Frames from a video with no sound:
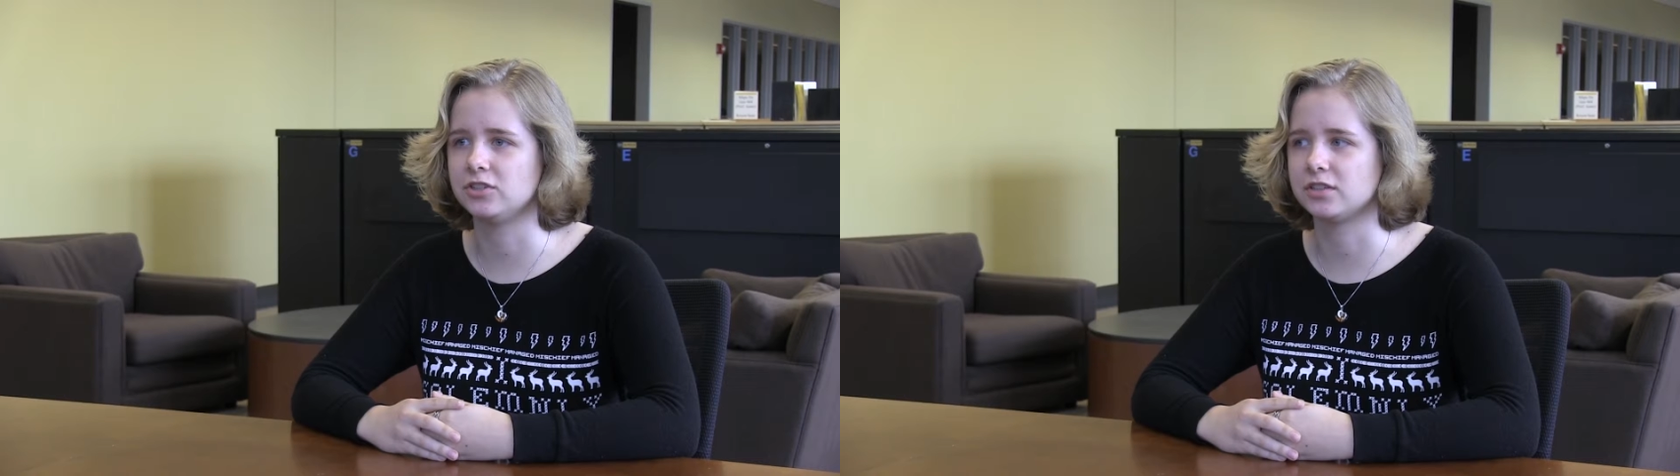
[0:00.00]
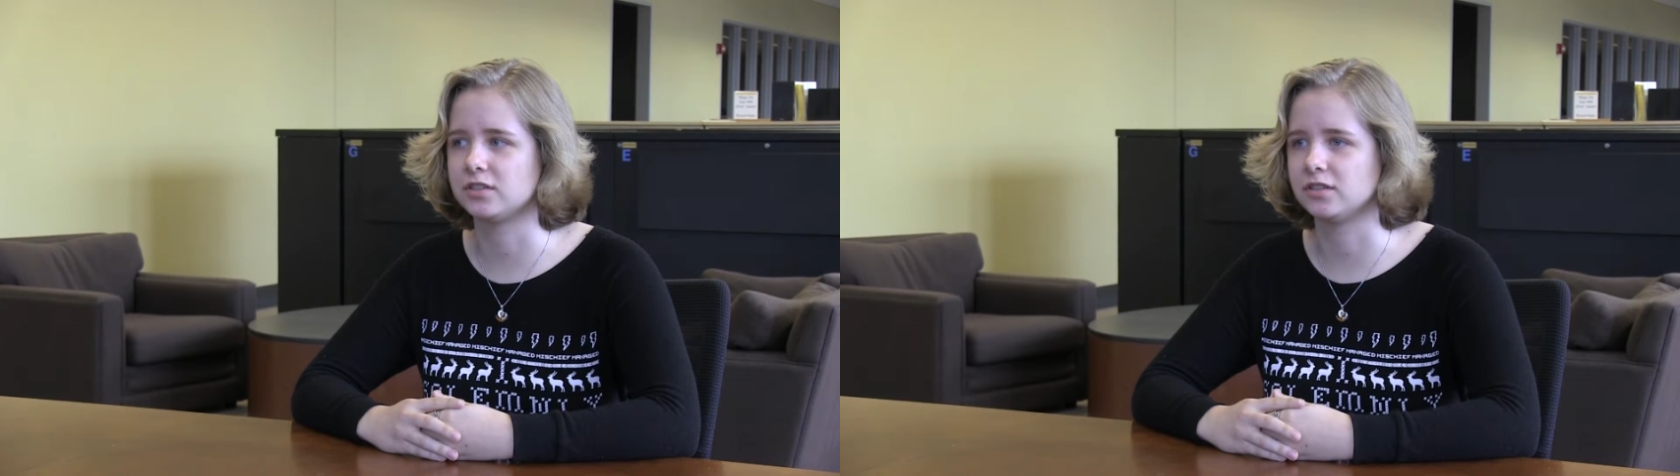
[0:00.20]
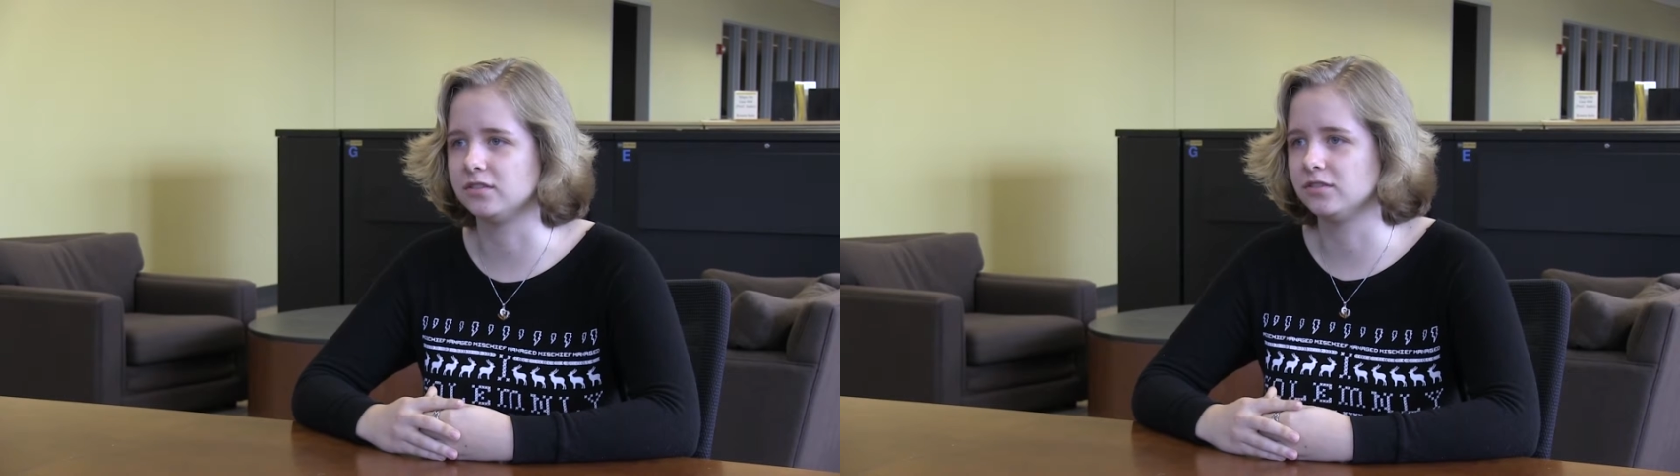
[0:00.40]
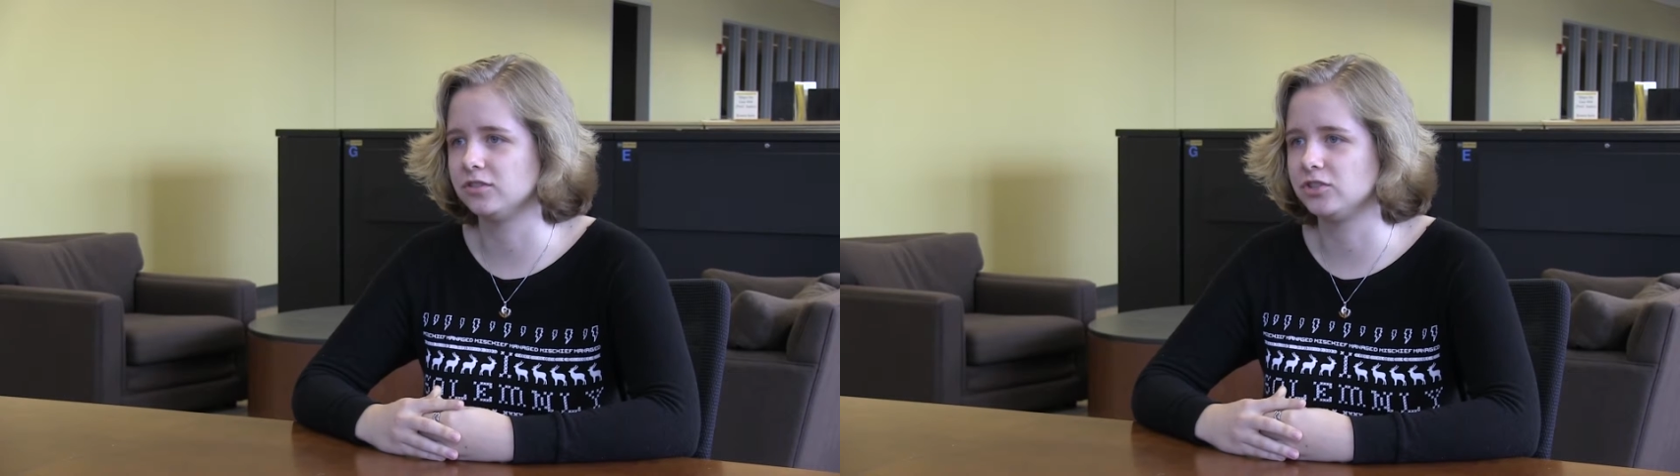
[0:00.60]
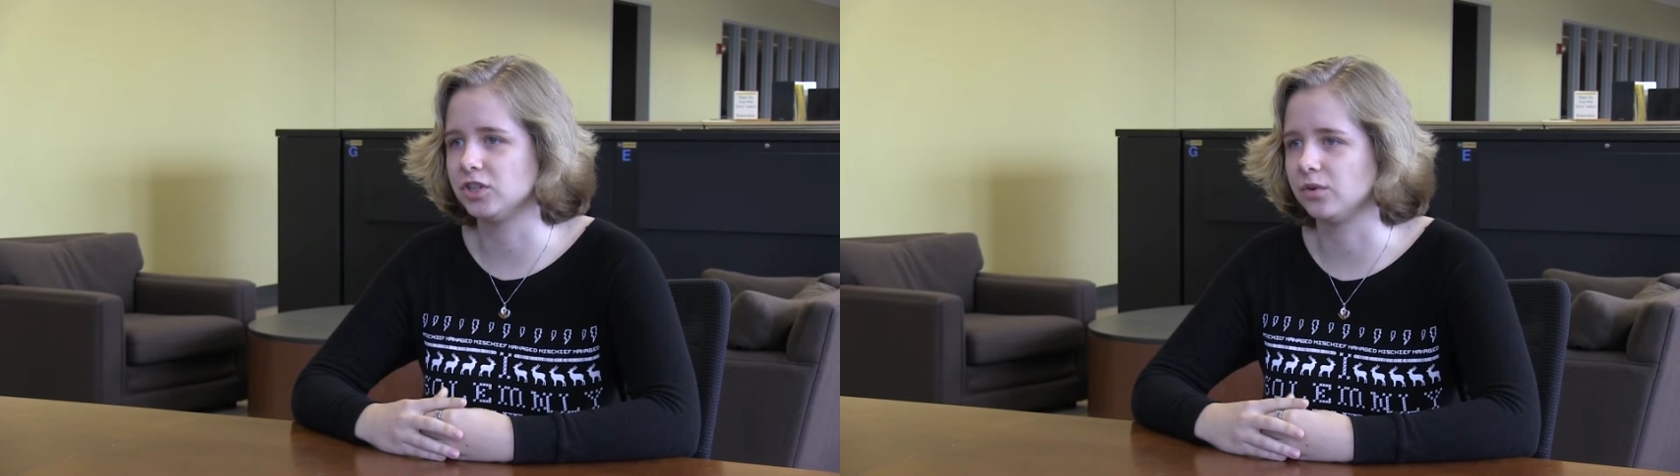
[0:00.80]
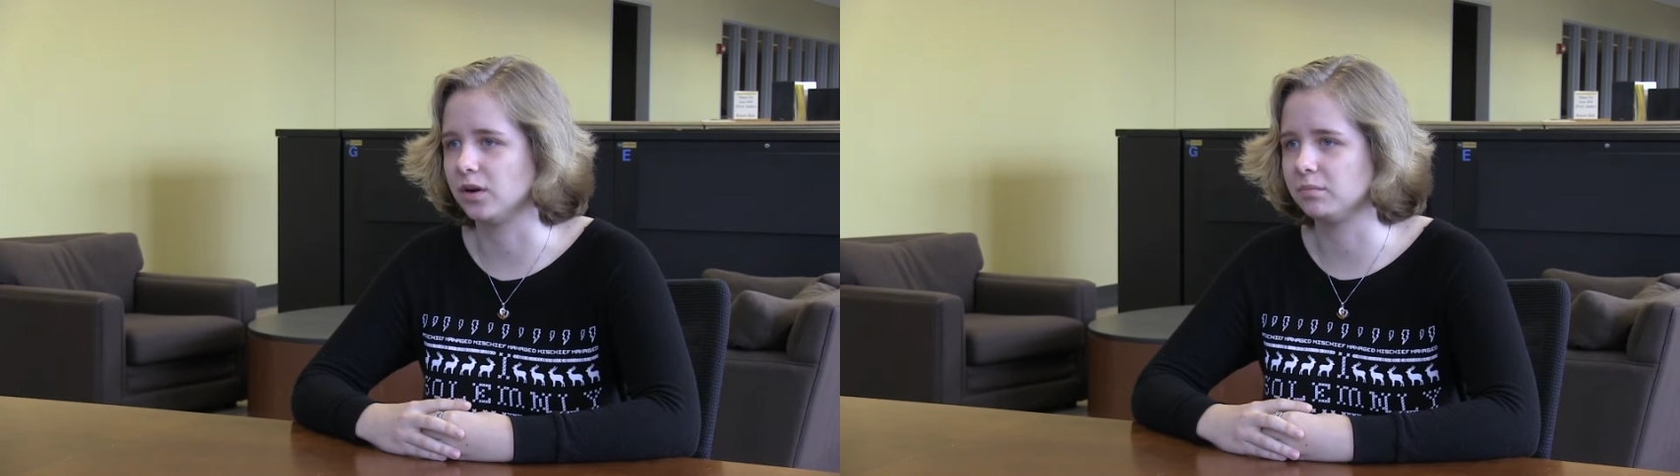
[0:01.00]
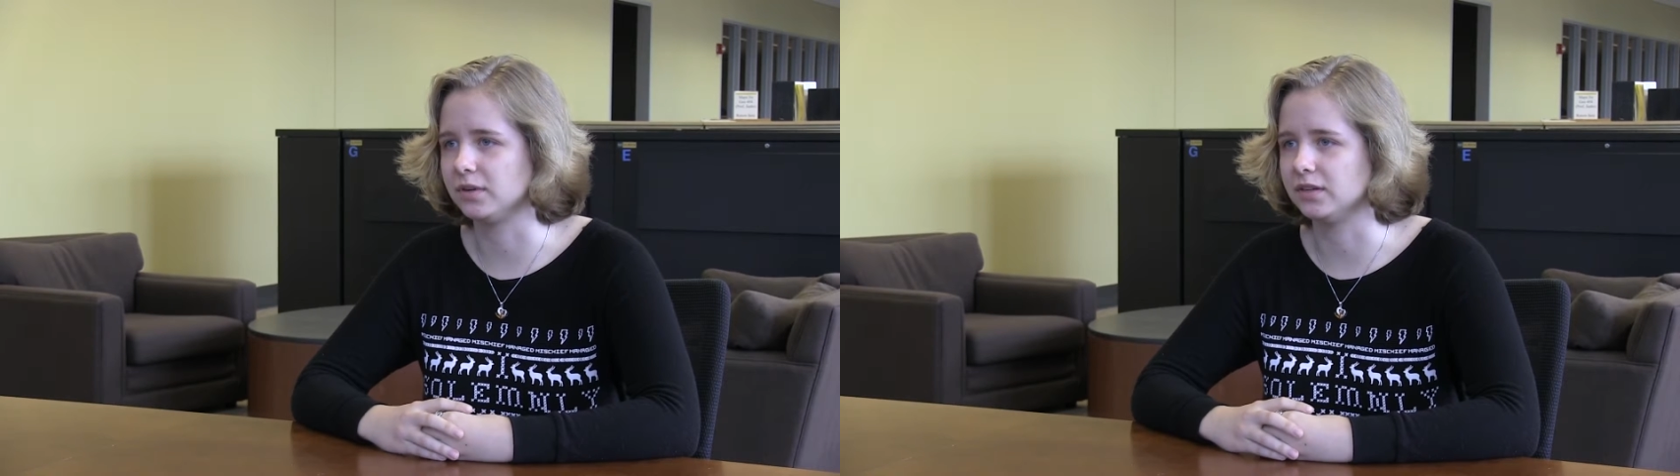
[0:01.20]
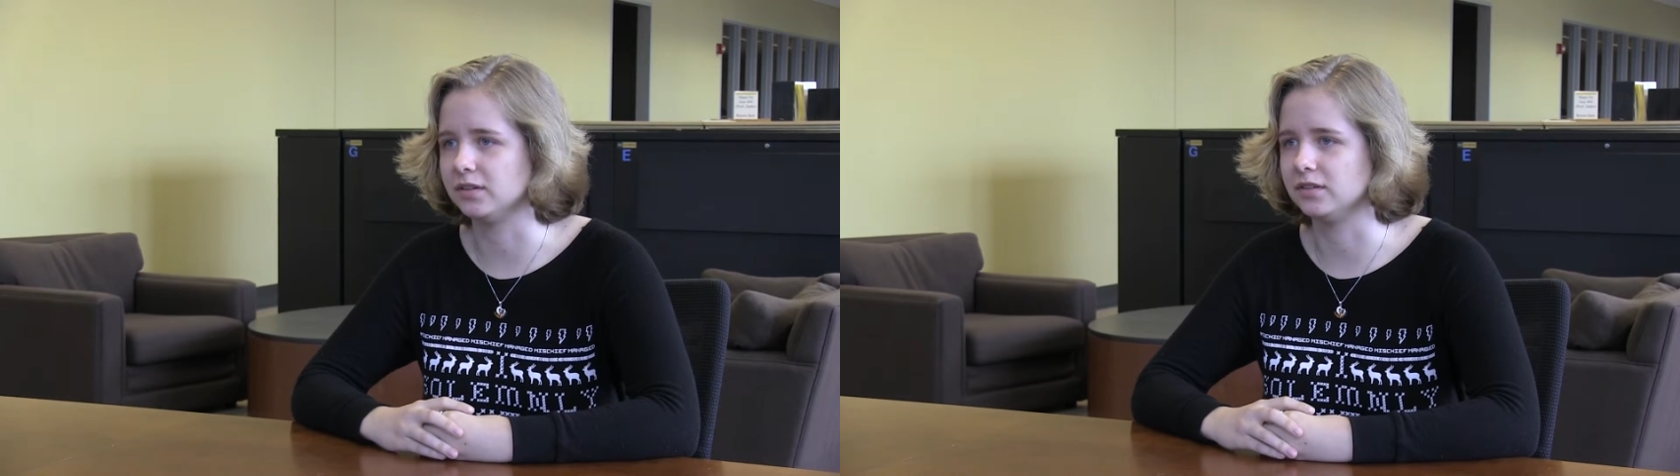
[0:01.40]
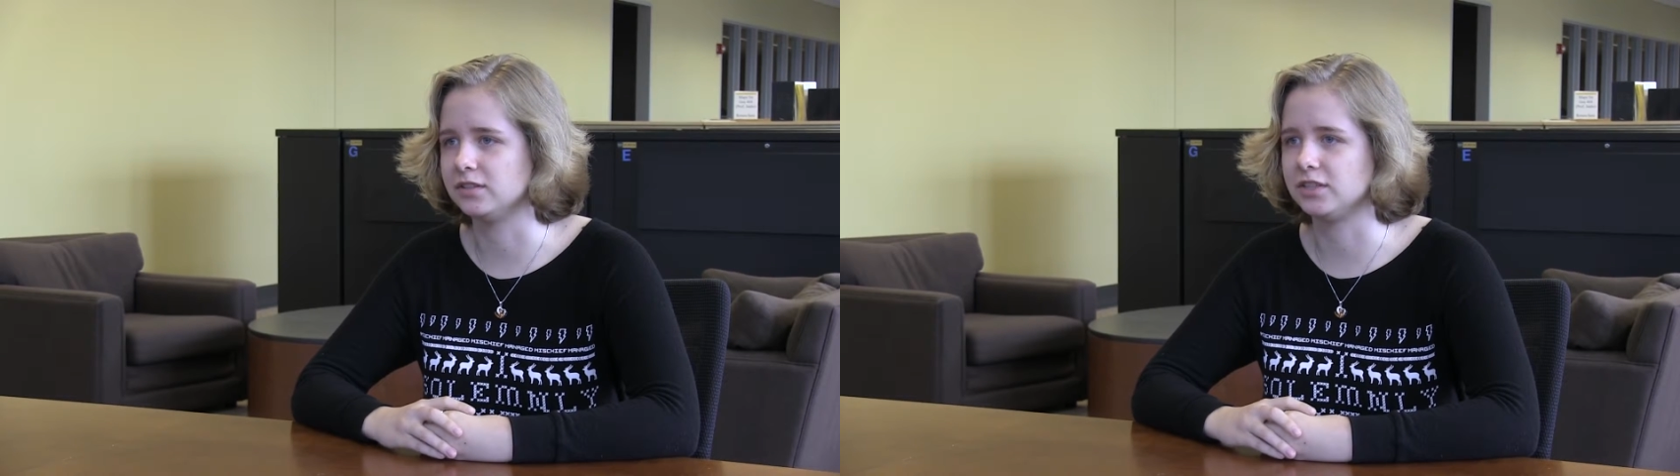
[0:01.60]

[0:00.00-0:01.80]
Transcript: just to show up and